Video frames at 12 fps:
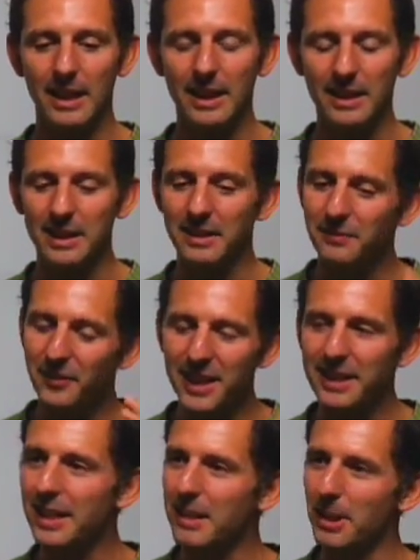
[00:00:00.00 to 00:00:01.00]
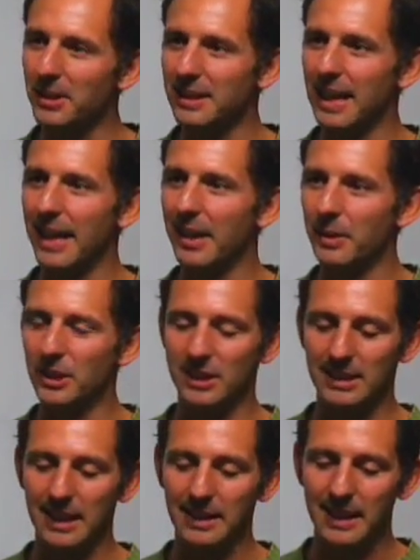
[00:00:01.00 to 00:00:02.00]
The funny thing about the language
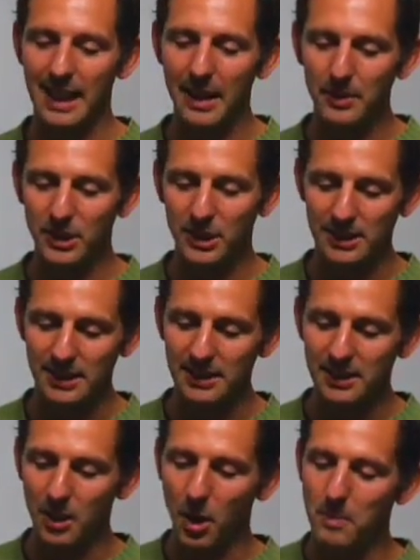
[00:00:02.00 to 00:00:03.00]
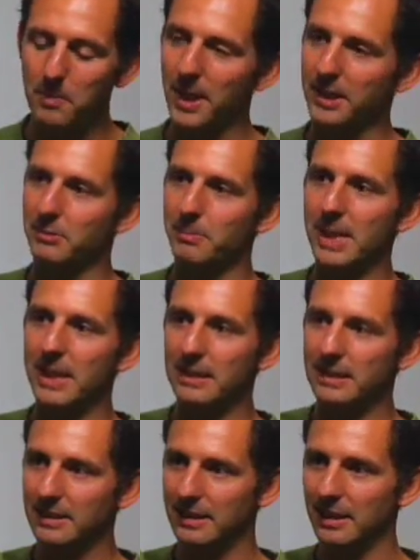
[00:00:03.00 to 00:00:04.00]
is that the language is this complex
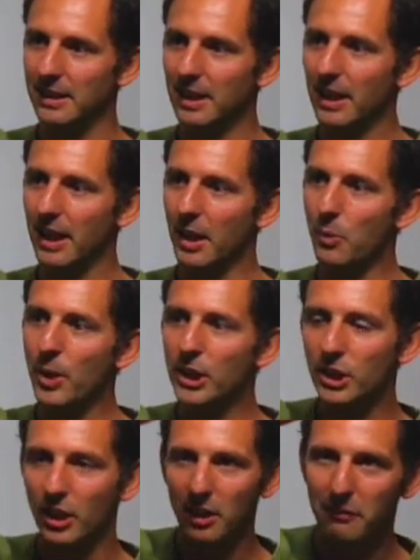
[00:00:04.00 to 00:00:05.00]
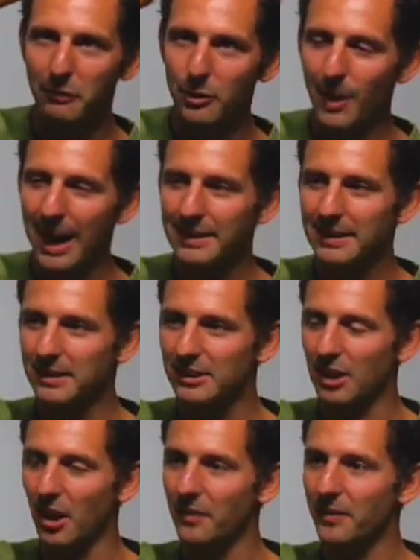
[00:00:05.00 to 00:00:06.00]
beast in which if you add
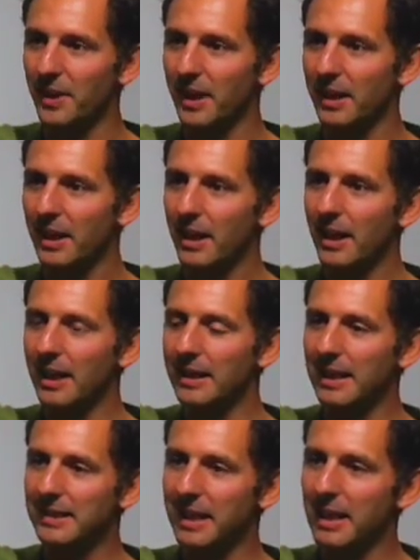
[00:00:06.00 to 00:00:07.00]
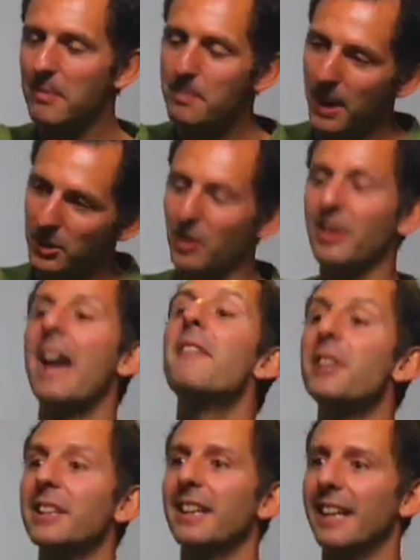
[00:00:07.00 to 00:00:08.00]
something, it has an impact on
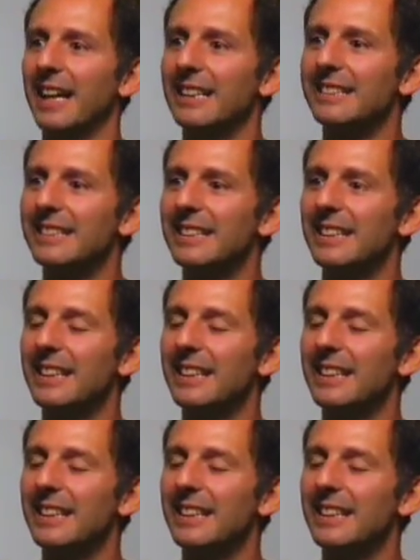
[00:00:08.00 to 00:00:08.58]
everything else.